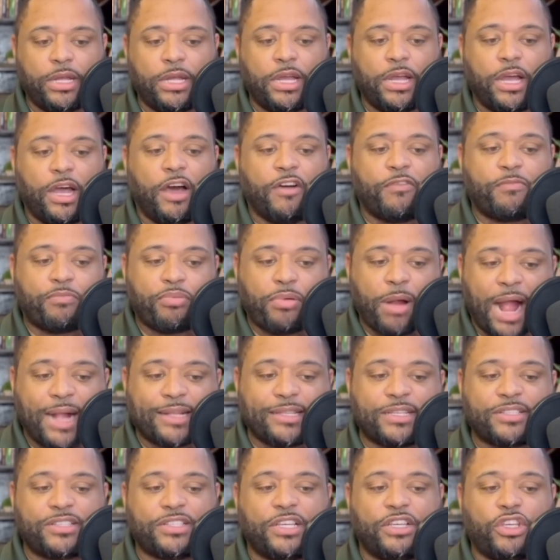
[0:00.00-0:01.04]
of
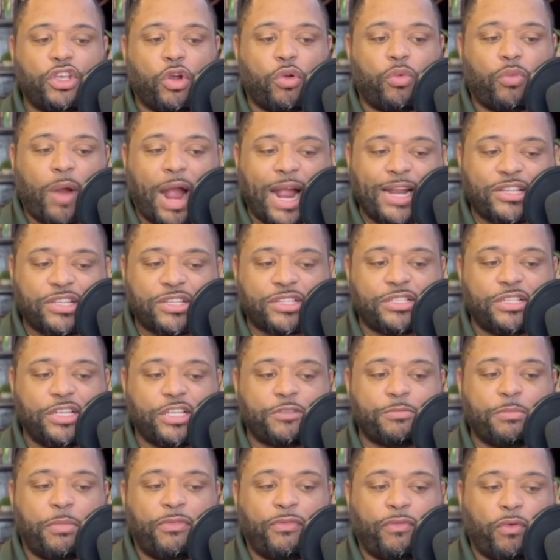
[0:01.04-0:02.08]
practicing your
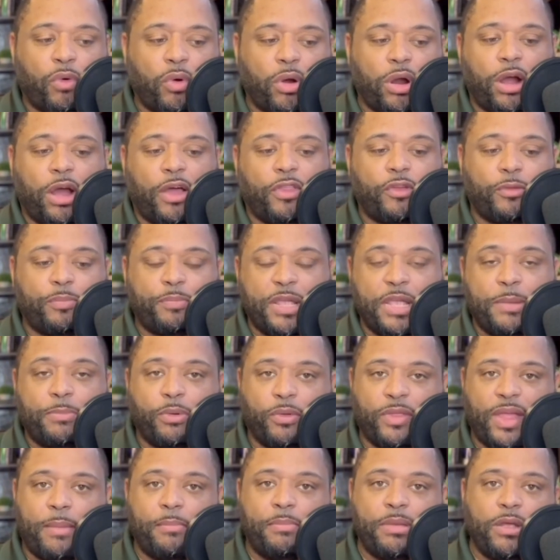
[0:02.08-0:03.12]
righteousness before other people.
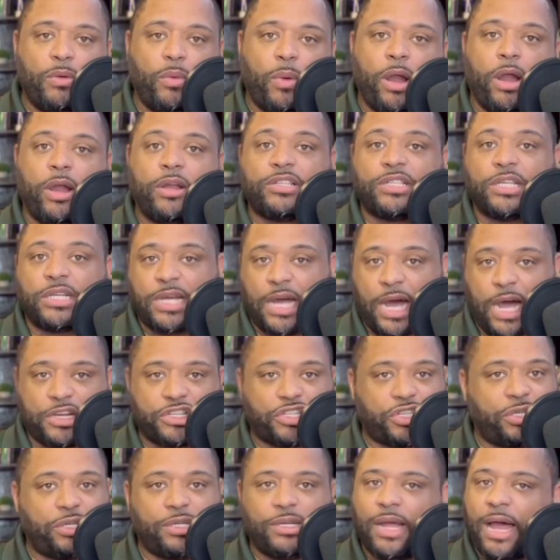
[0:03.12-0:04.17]
That beware is a
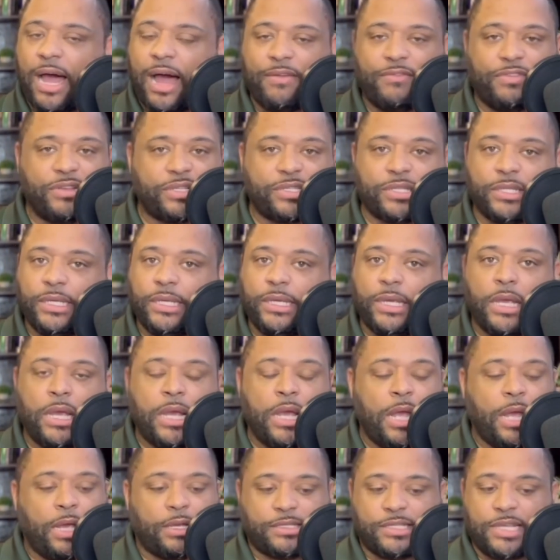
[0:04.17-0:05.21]
caution, obviously.
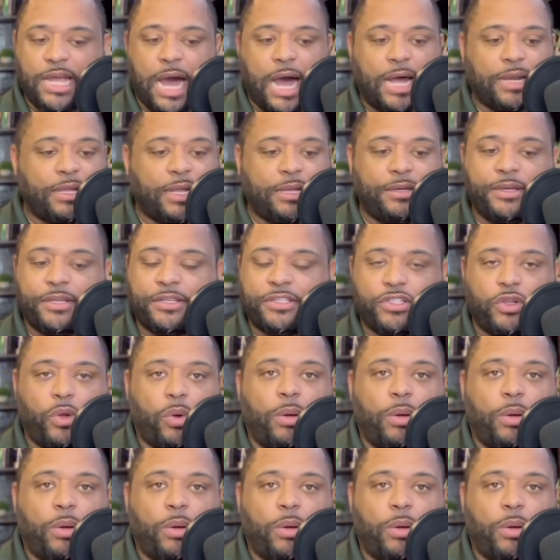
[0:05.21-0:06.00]
It's God letting us know up